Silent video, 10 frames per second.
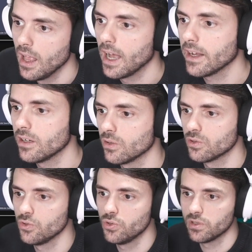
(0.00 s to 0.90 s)
I can
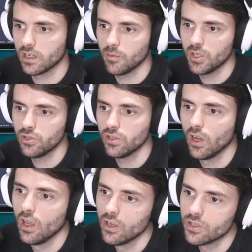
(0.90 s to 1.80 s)
also choose an image.
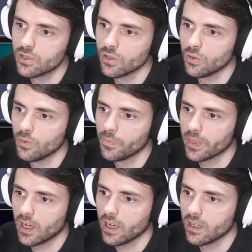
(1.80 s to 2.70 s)
So
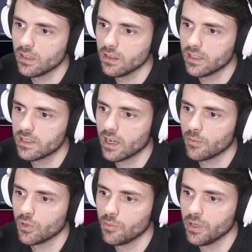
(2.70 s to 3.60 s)
let's say
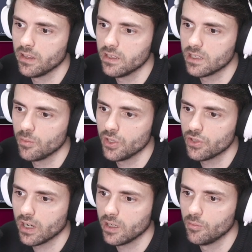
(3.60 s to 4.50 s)
I'm going to pick this image.
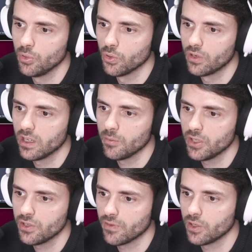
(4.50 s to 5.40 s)
I can blur the
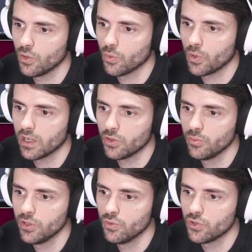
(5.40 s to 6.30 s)
image if I don't want it to
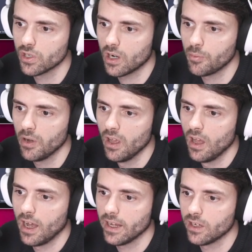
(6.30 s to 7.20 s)
be too sharp.
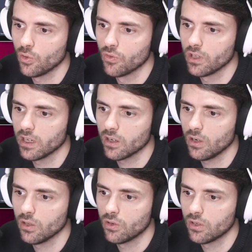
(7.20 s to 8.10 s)
I can overlay a
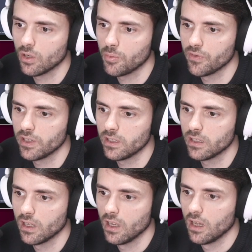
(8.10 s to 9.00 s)
color on top of it,
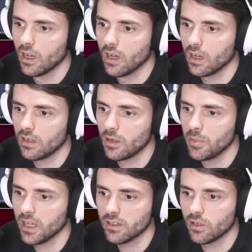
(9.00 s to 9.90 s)
a
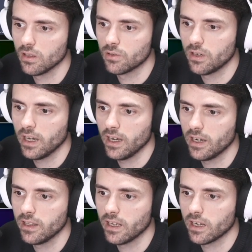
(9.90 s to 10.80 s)
black color,
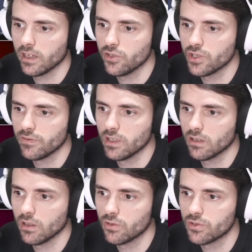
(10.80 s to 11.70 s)
and then I can shift the color.